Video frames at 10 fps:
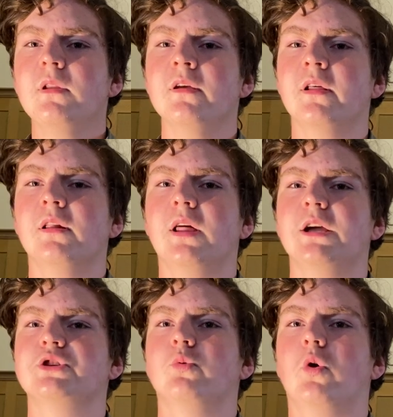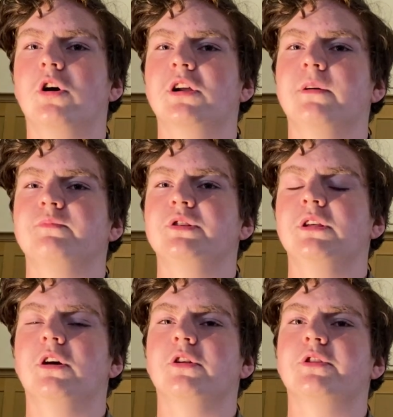then Elijah walked up to
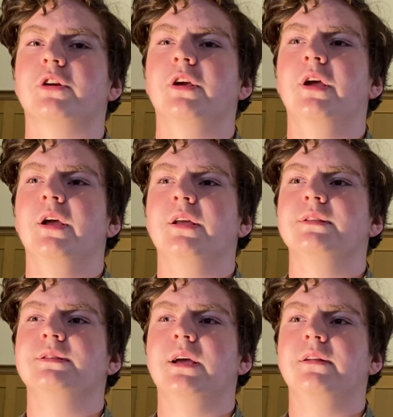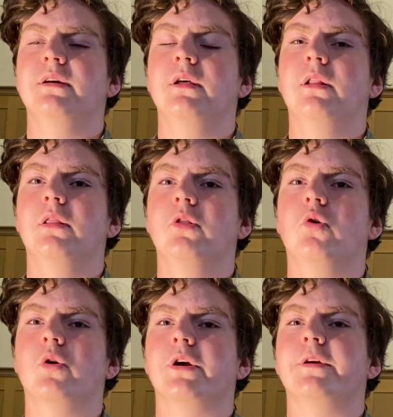the altar and said,
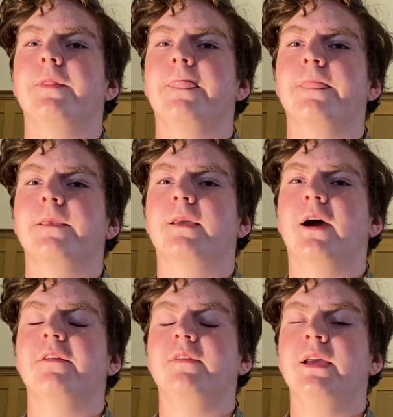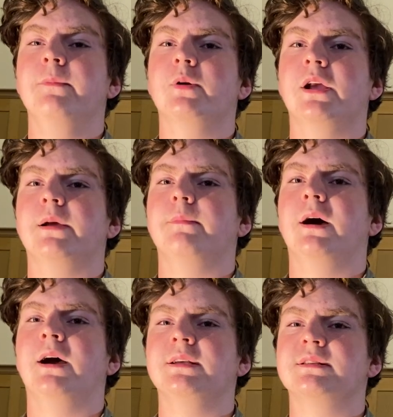Lord, God of Abraham,
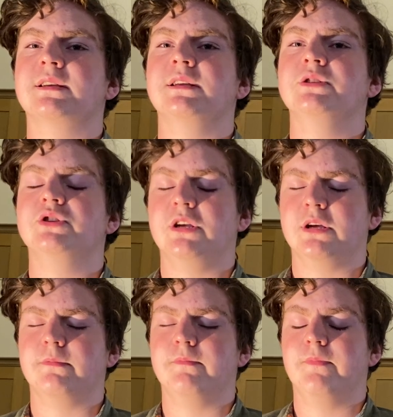Isaac, and Jacob.